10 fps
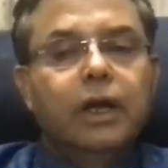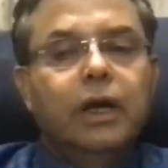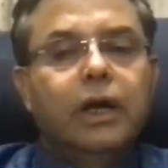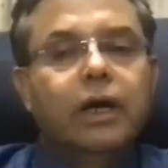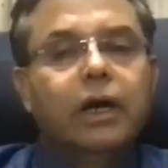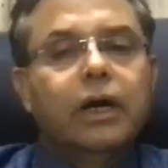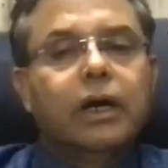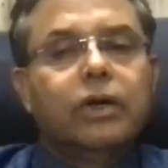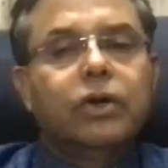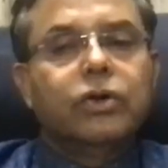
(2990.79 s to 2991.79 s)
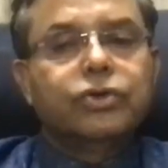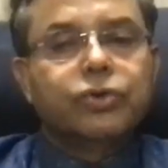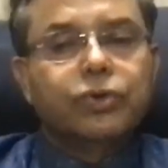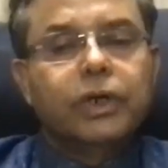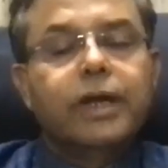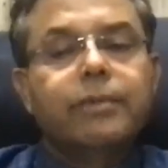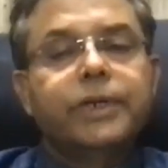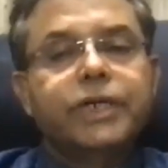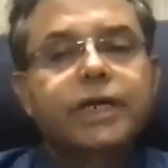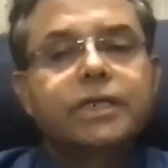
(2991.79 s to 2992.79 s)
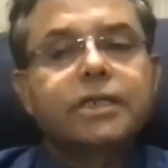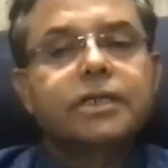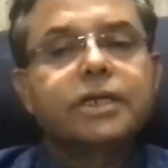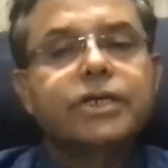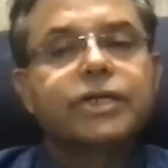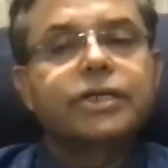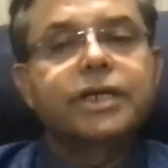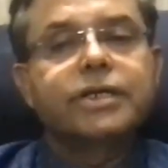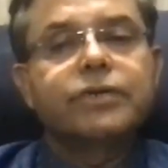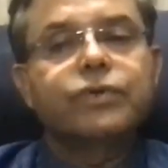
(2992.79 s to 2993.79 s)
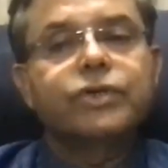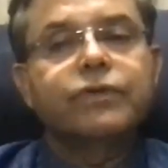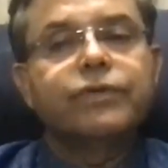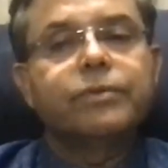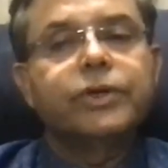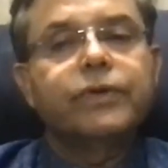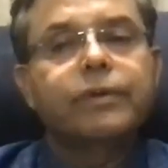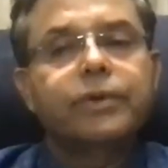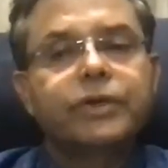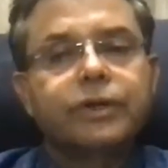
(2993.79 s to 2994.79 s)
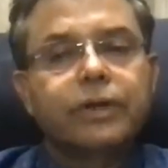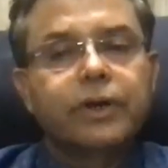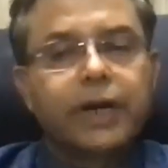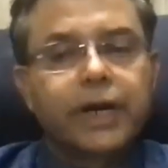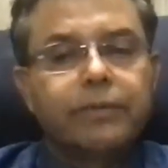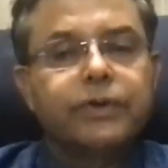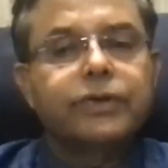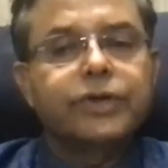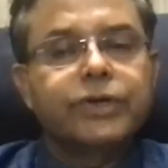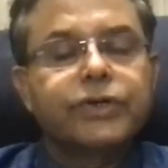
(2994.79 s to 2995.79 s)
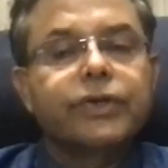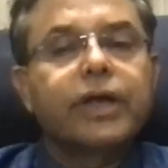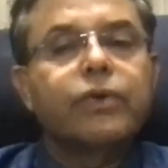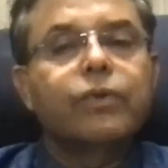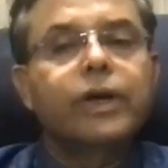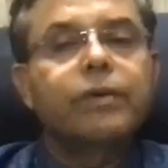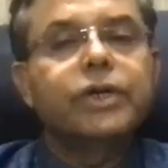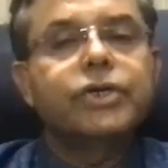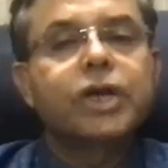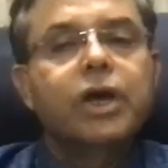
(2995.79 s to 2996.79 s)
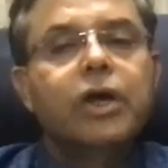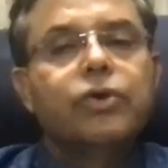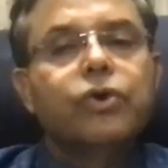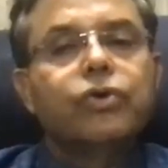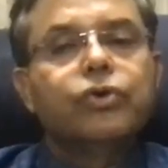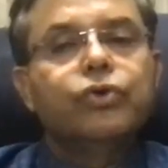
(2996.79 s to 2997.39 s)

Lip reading: Dr. Sonal appreciates the session, says it was informative and great presentation. Thank you very much. Dr.